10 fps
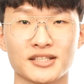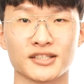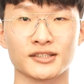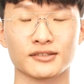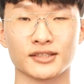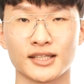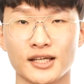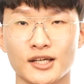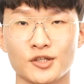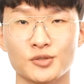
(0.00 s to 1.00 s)
for the first
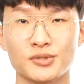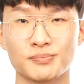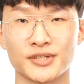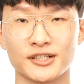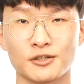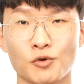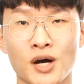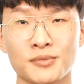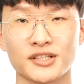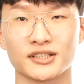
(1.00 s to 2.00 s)
time have to go
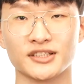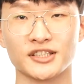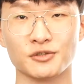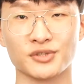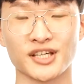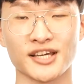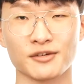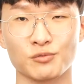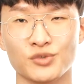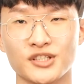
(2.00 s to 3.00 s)
through certain
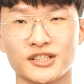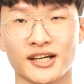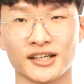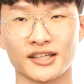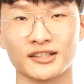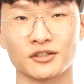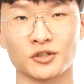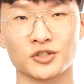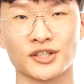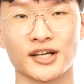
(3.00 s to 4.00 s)
steps to get the video
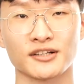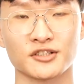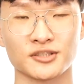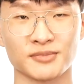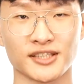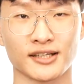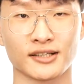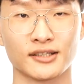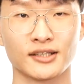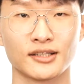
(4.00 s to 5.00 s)
player to appear on
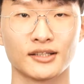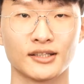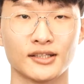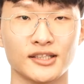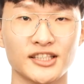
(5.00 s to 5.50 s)
the screen.